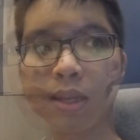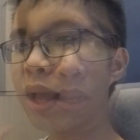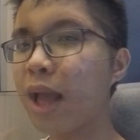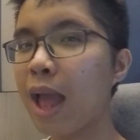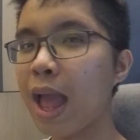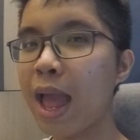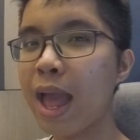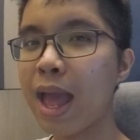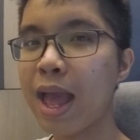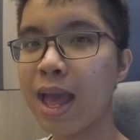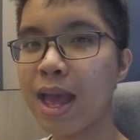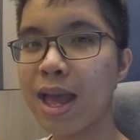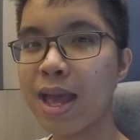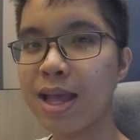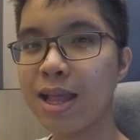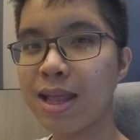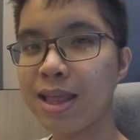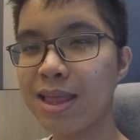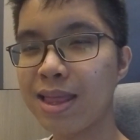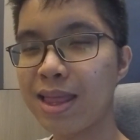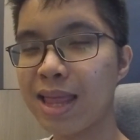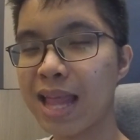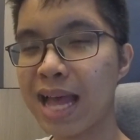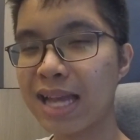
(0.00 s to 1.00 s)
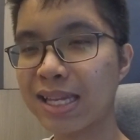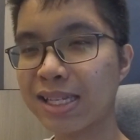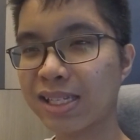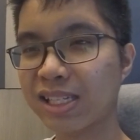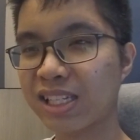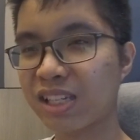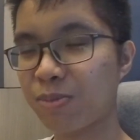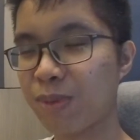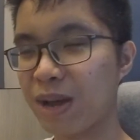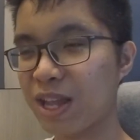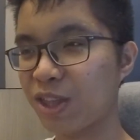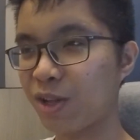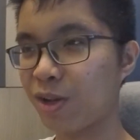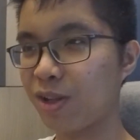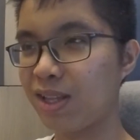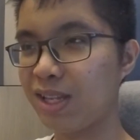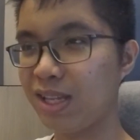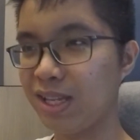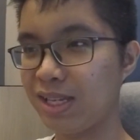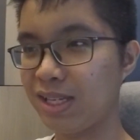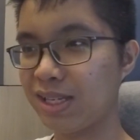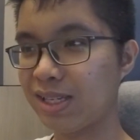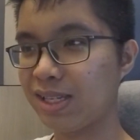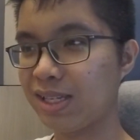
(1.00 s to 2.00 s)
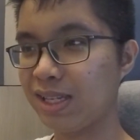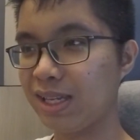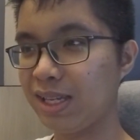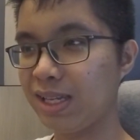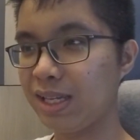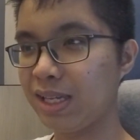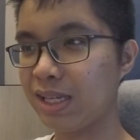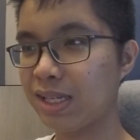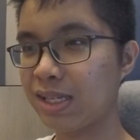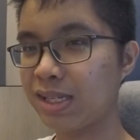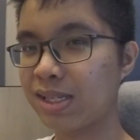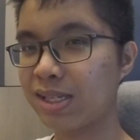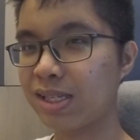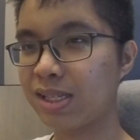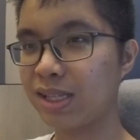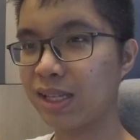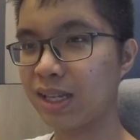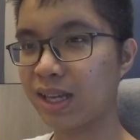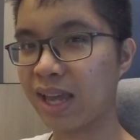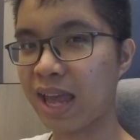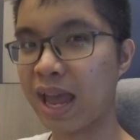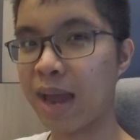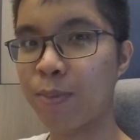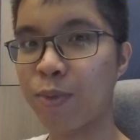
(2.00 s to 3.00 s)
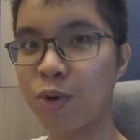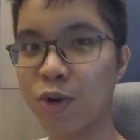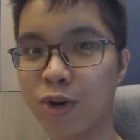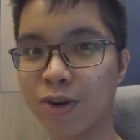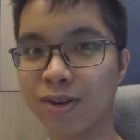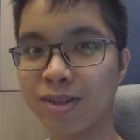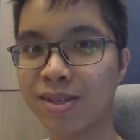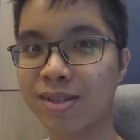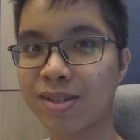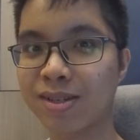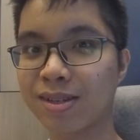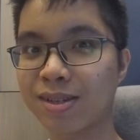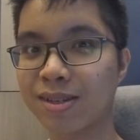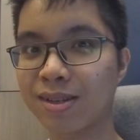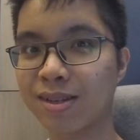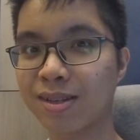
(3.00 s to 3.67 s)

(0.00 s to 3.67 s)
And last but not least is the cameras.